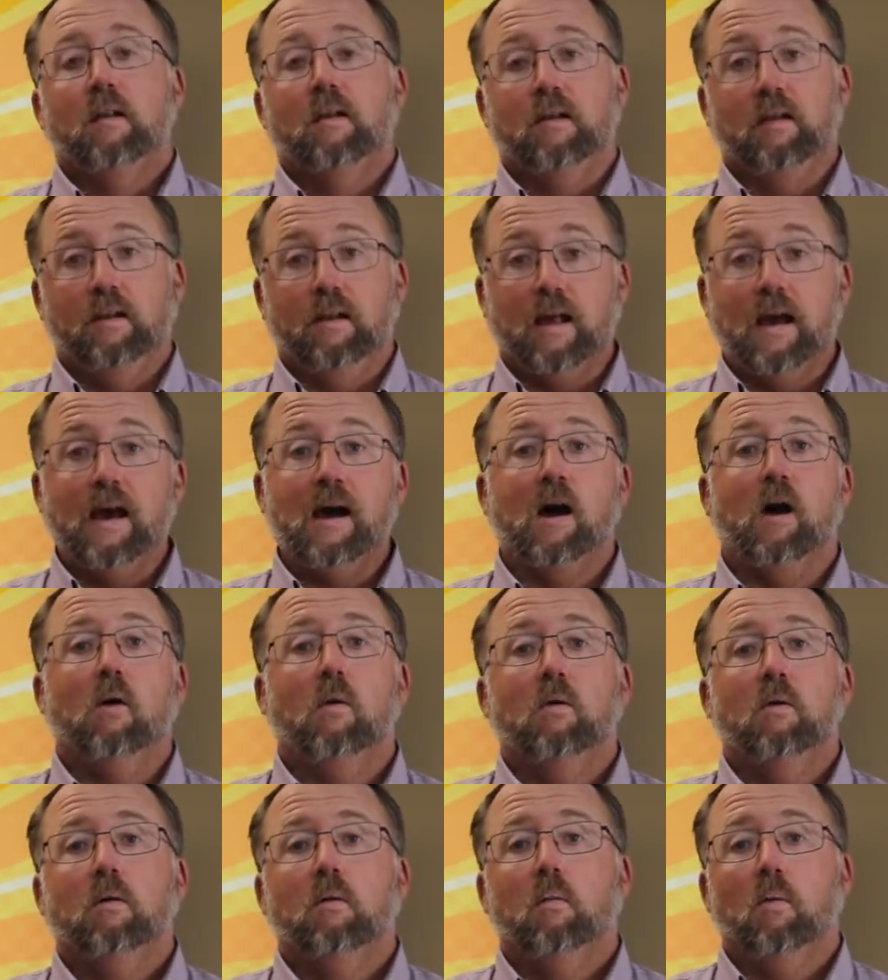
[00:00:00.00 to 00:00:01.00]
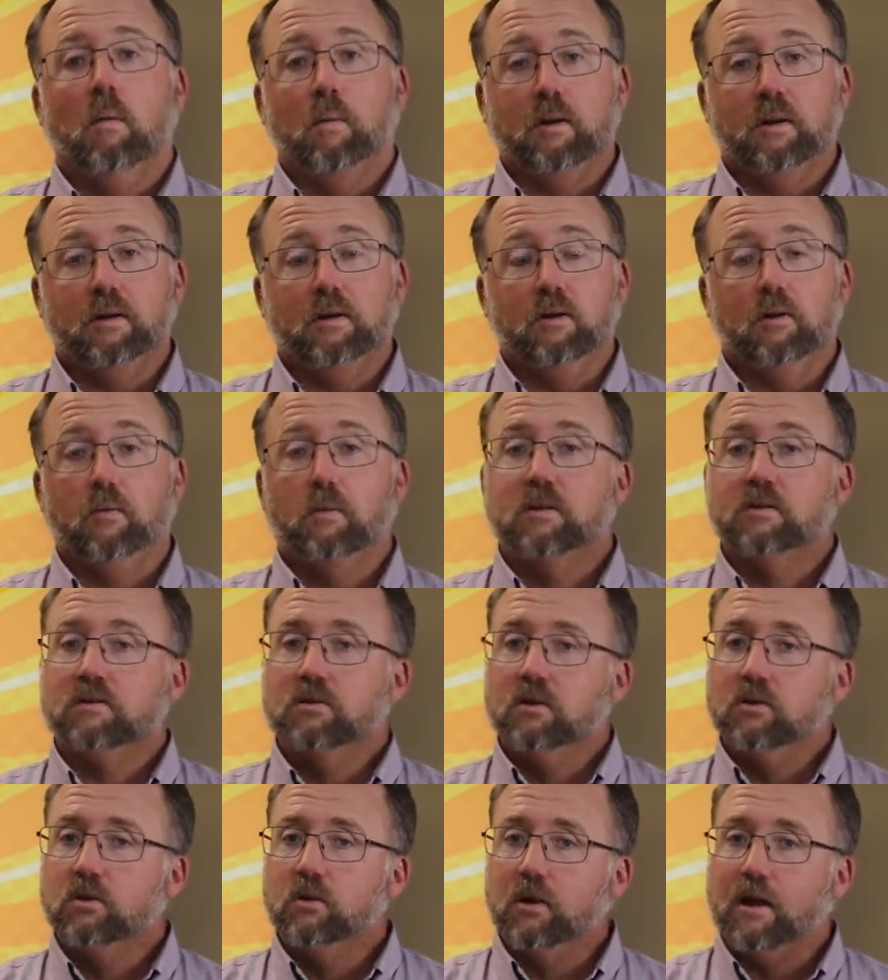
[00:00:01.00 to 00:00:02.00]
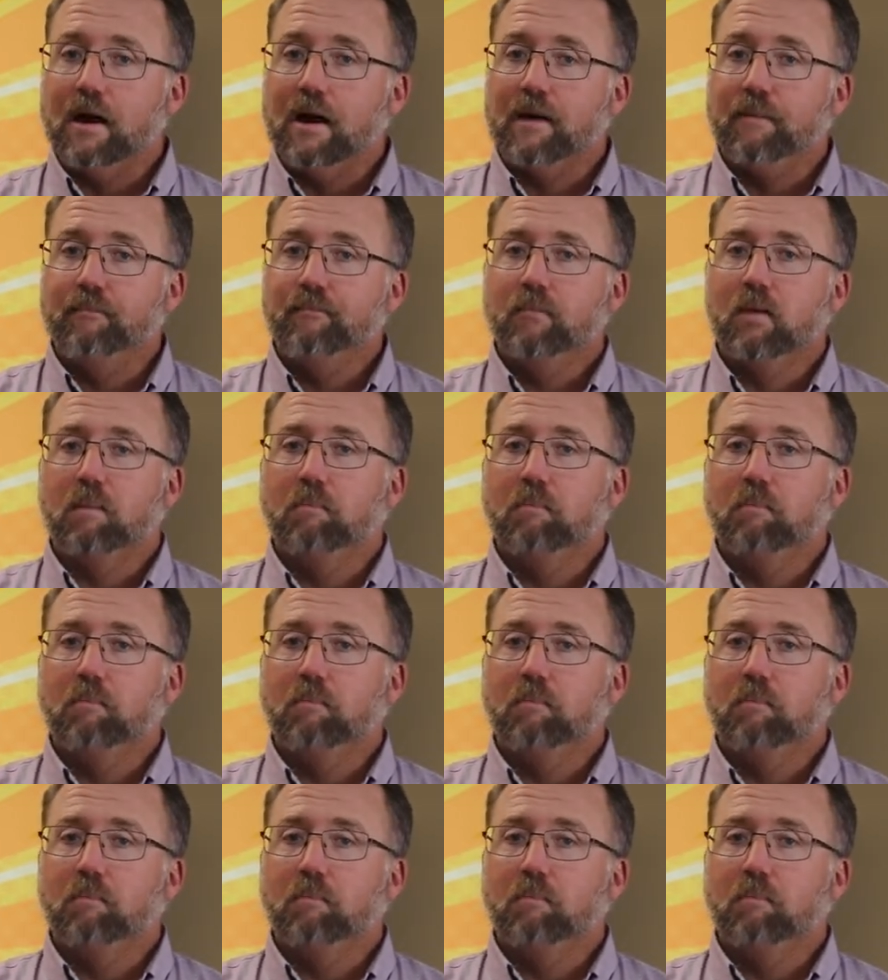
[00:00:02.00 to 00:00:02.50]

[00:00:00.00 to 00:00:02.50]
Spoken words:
Now, what we can do, we can still do that.